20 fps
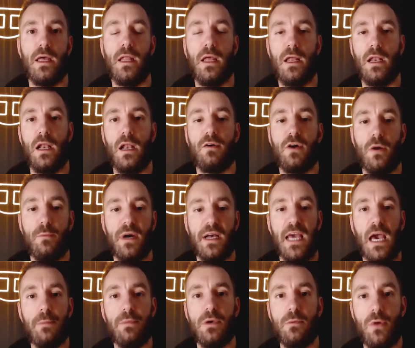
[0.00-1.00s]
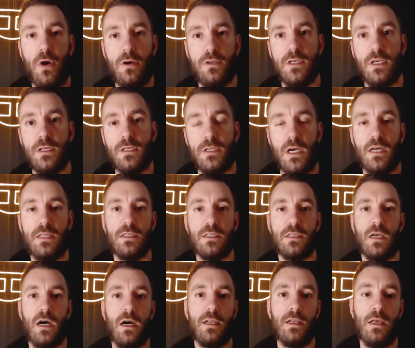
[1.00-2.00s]
and I've got my capping process. I
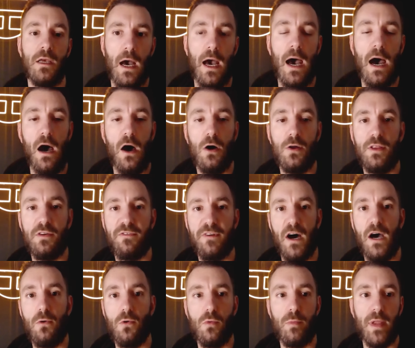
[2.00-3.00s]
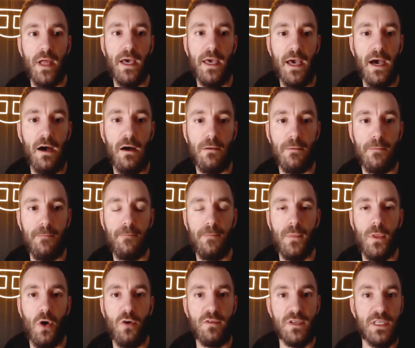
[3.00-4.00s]
decide how the fight will play out,
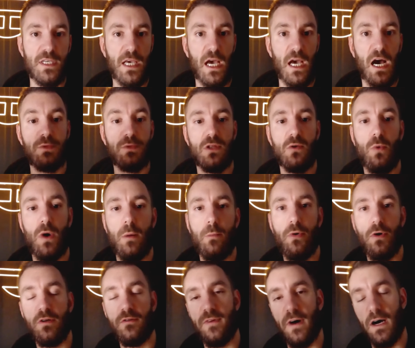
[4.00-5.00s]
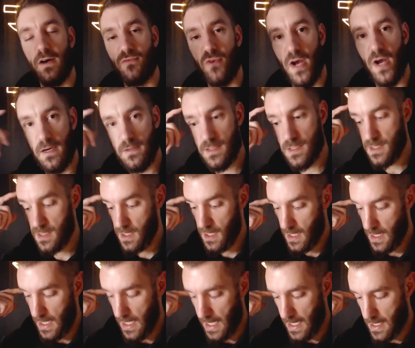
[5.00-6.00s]
obviously up to the 1.5 rounds.
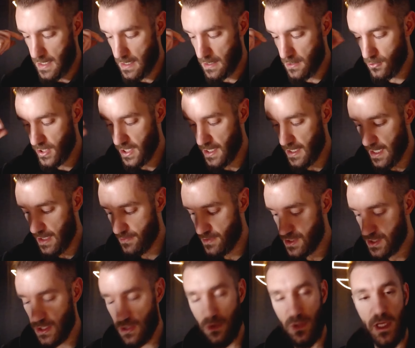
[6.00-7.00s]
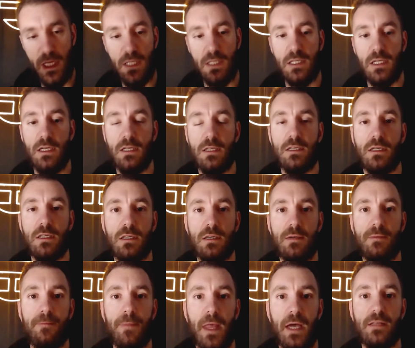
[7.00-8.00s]
And I look at every single instance
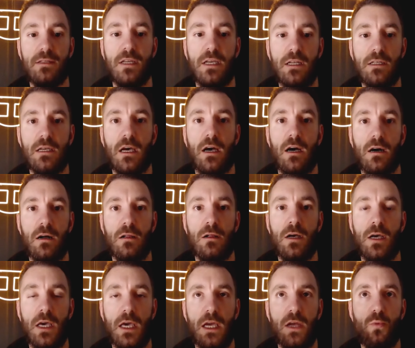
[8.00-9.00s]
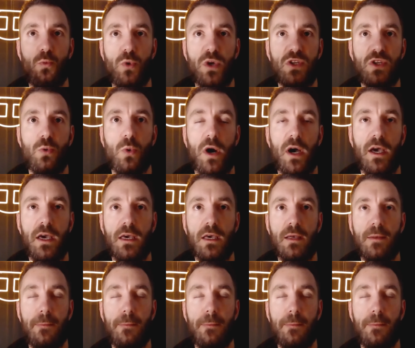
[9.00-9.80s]
and detail in which way